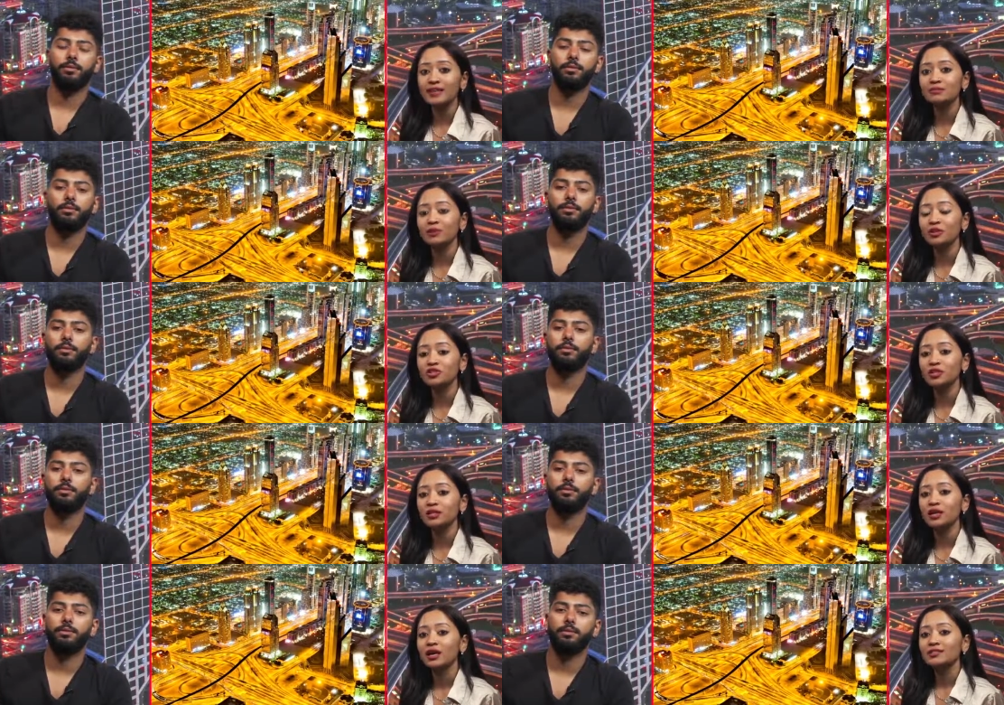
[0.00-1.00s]
Speaker 1: As
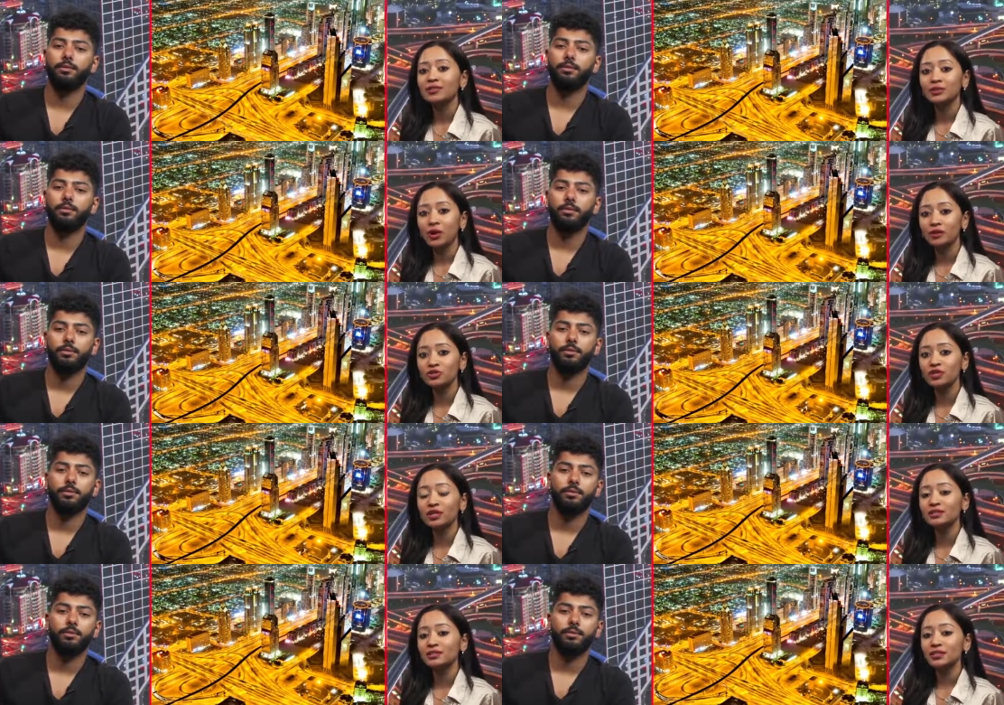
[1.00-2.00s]
blockchain technology
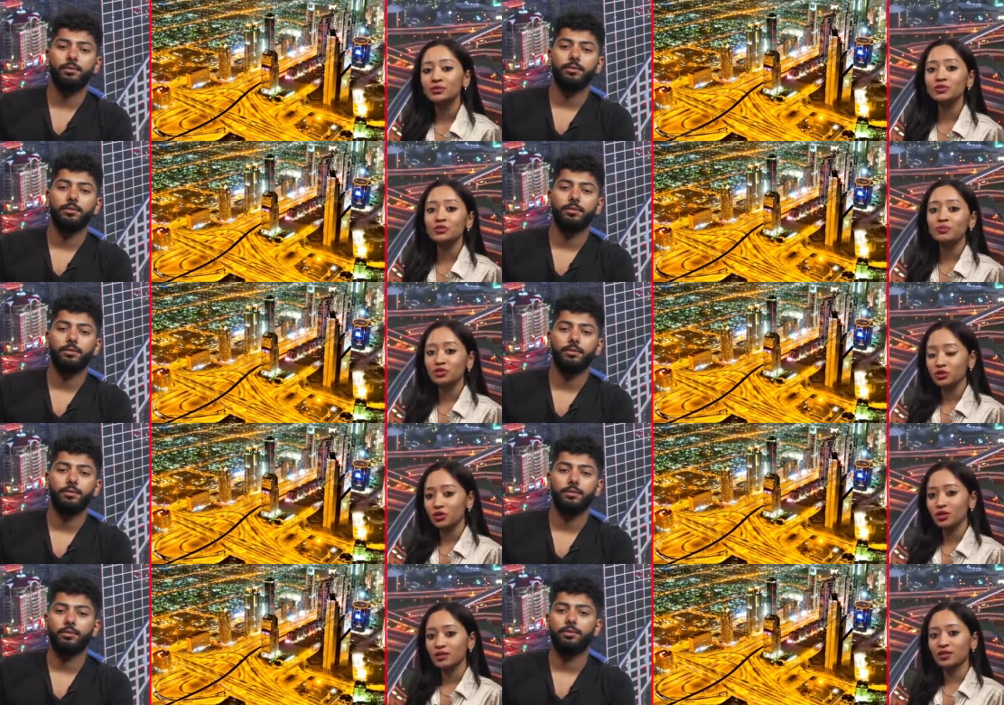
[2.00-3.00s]
continues to
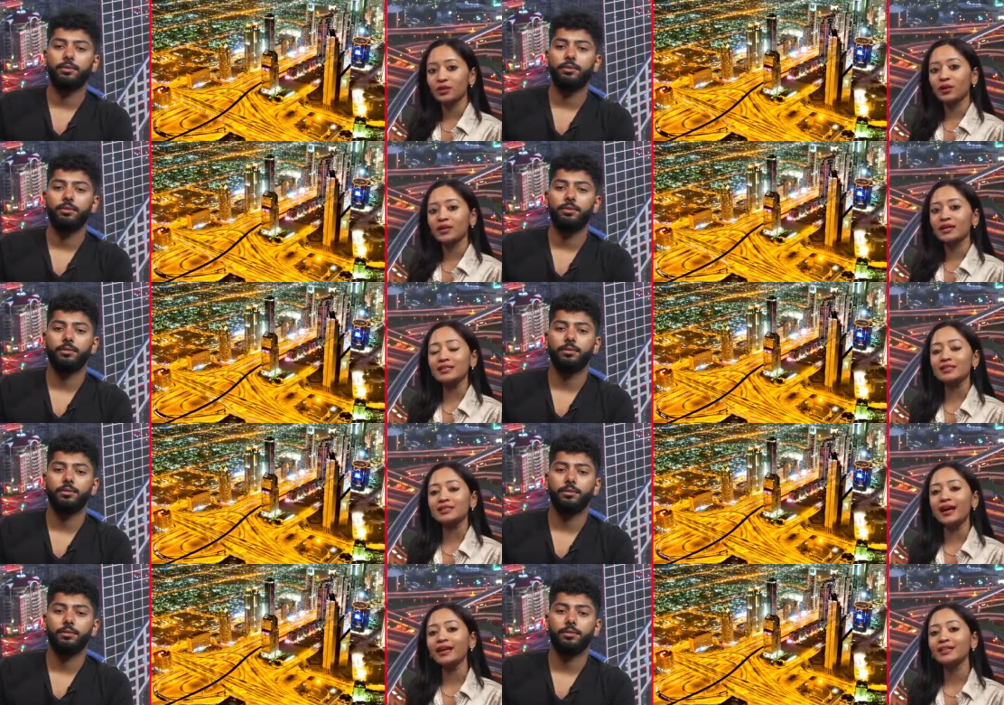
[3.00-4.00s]
mature, the UAE
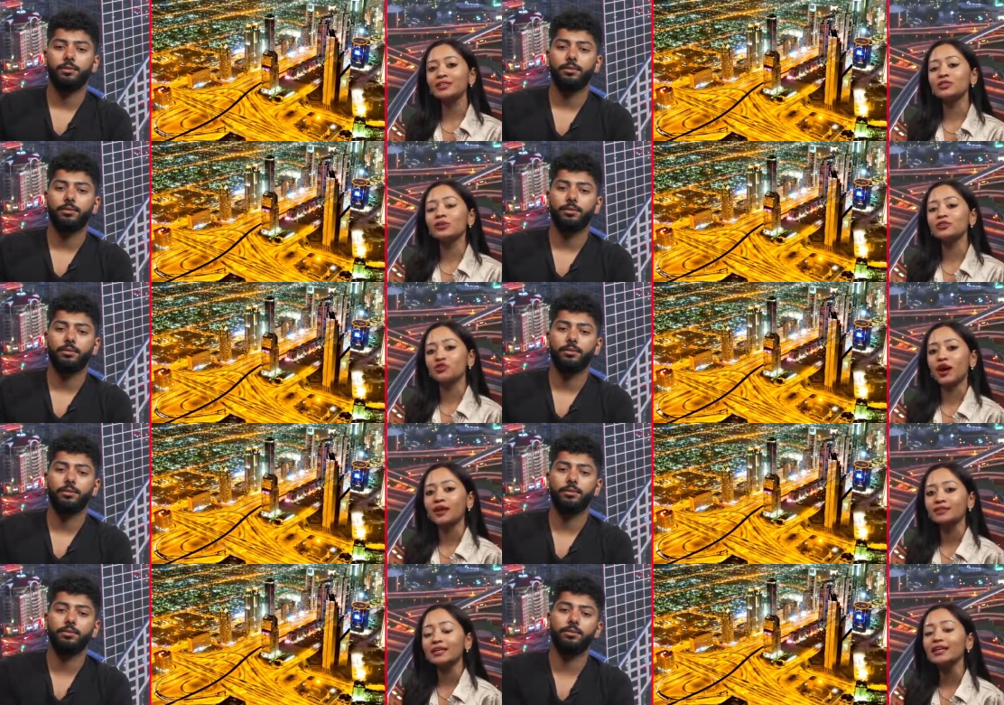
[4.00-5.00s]
is likely to
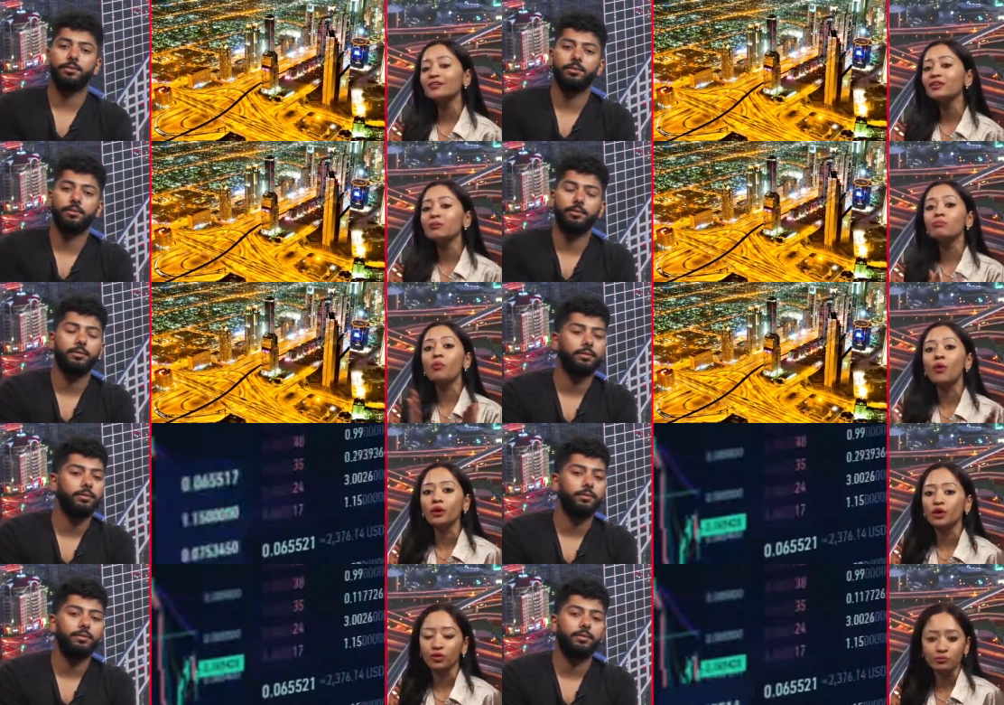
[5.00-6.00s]
attract even
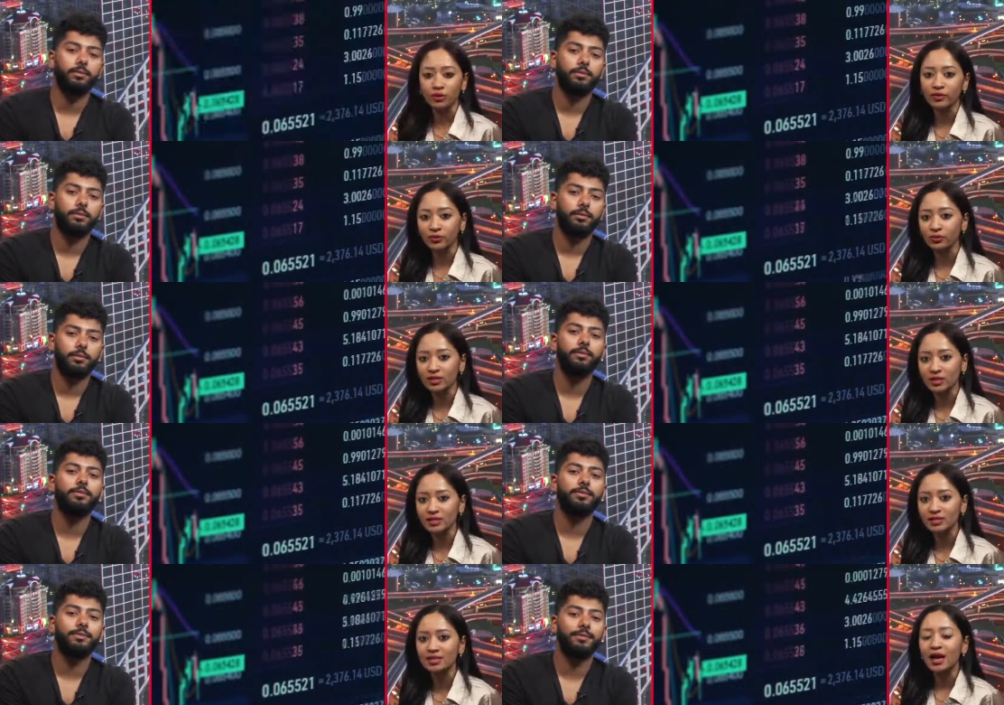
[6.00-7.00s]
more crypto
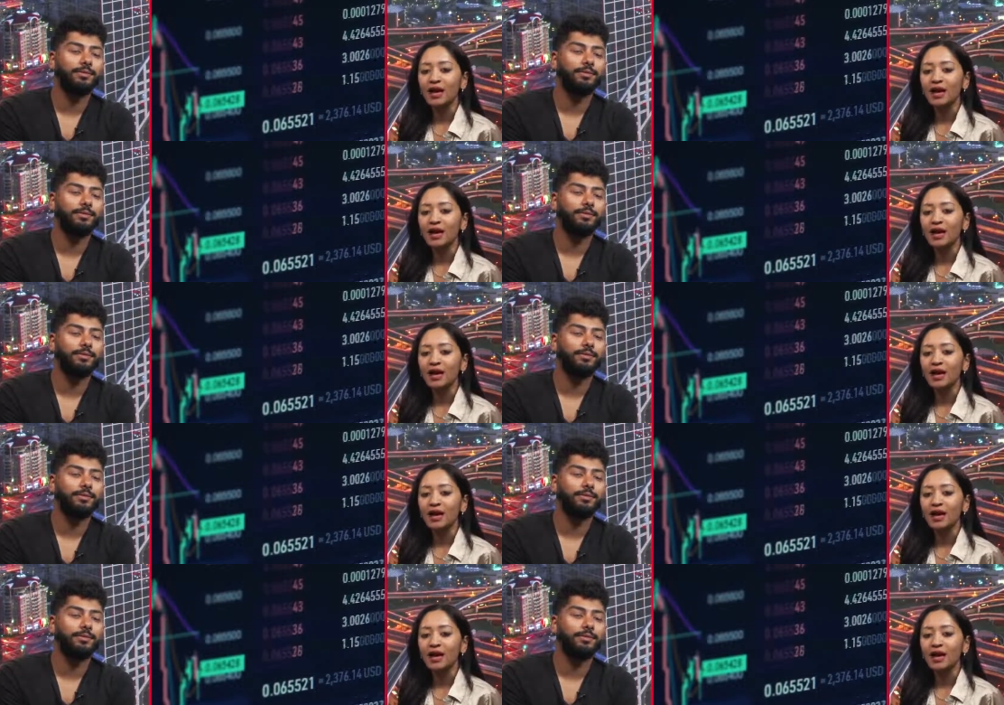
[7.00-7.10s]
enthusiasts,